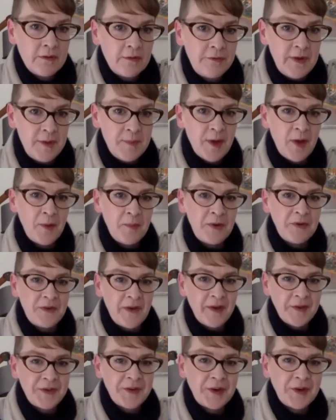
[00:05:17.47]
female
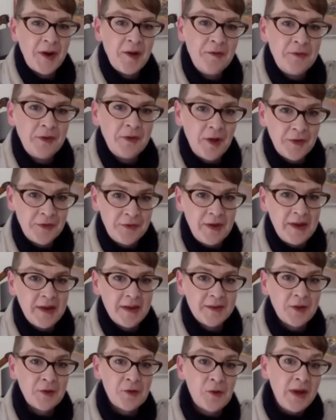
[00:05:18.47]
professor of philosophy
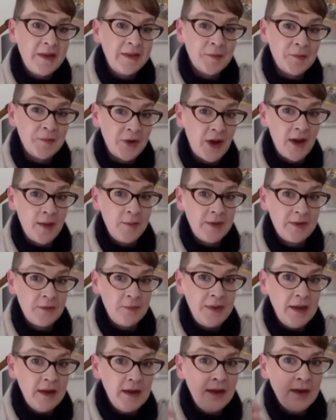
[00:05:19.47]
until quite some time into
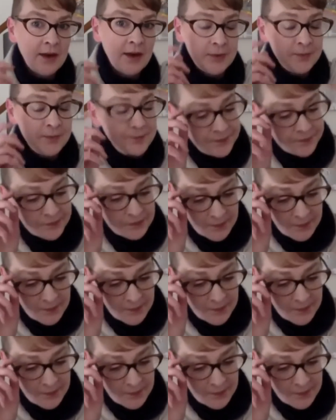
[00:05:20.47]
being here.